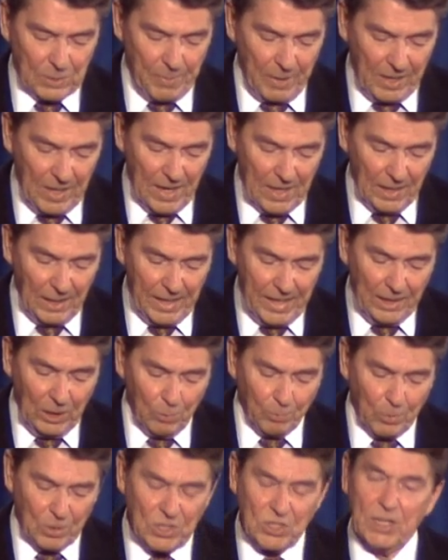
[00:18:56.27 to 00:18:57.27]
begun legal
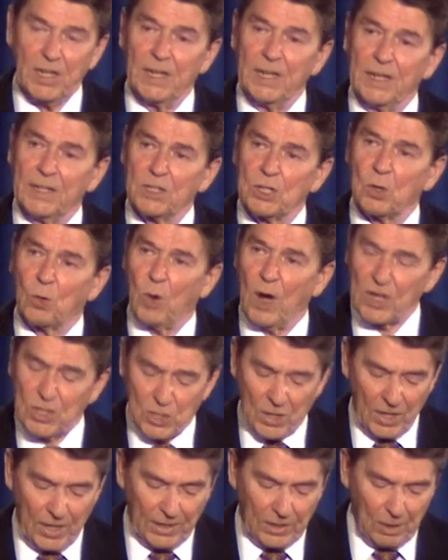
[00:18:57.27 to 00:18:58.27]
proceedings
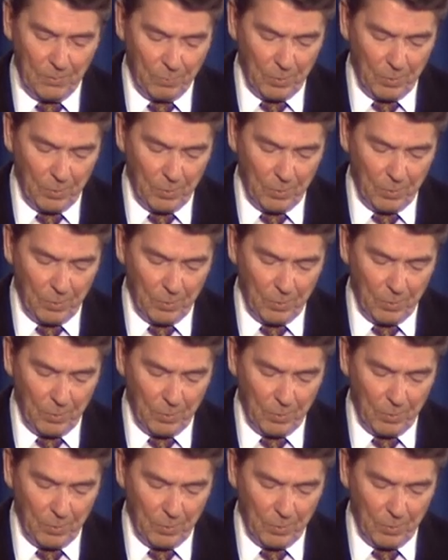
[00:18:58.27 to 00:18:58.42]
questioning the